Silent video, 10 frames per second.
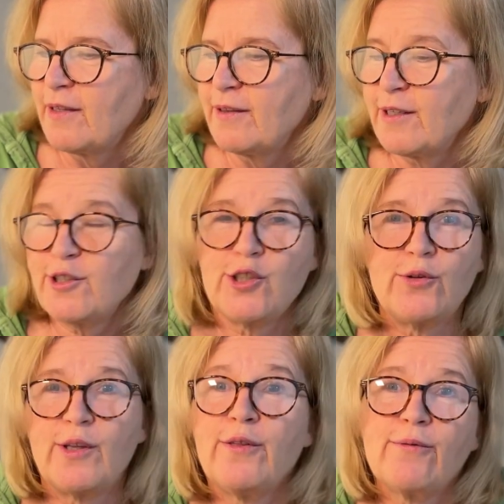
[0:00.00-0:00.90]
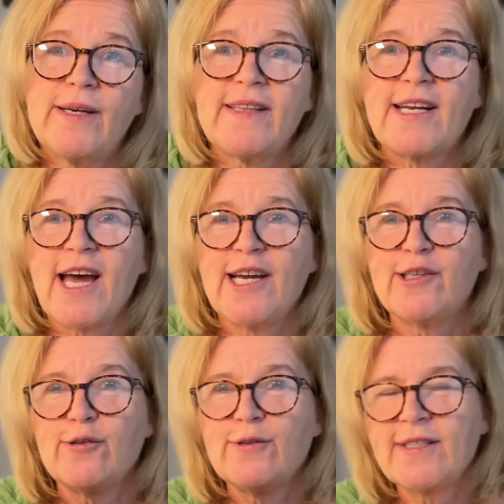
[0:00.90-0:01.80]
the three that I
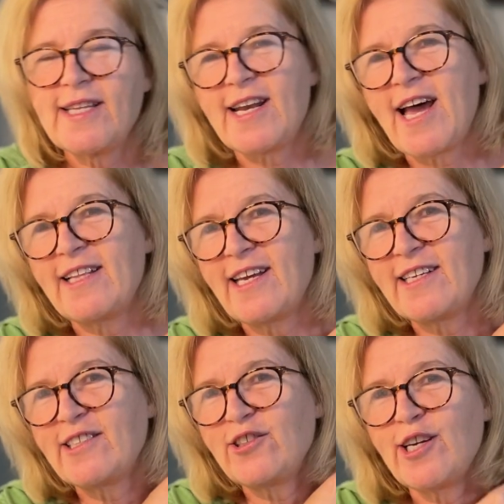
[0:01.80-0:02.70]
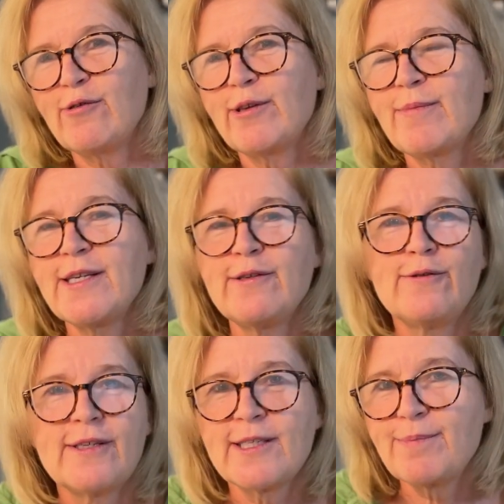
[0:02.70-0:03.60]
chose that I like to share with my
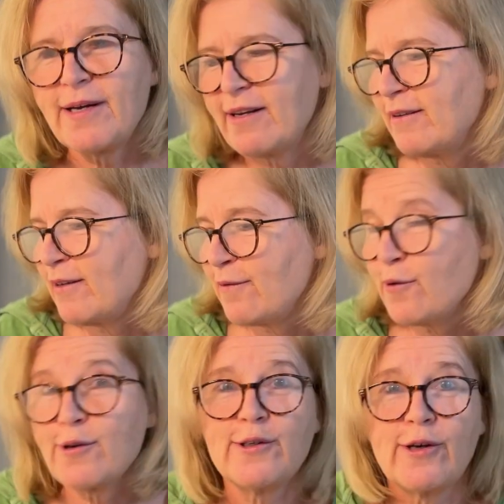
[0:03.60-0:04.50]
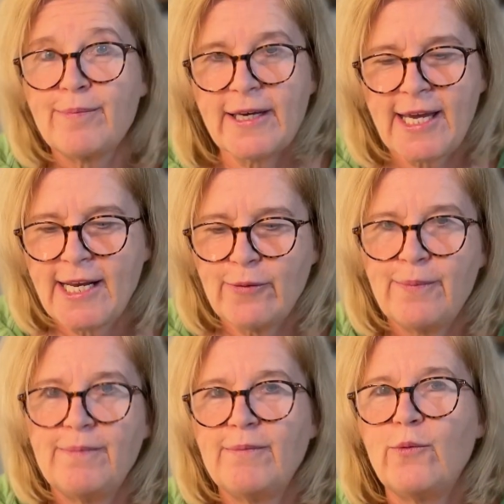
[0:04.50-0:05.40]
students, but of course you could pick any
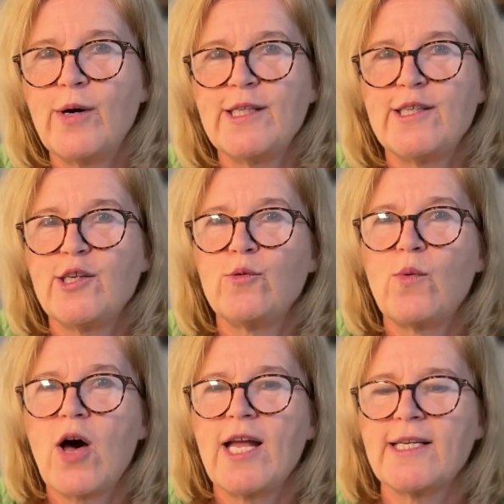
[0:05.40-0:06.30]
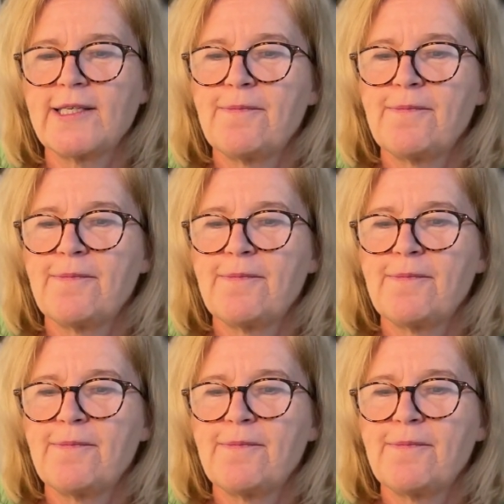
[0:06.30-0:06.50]
ones you want.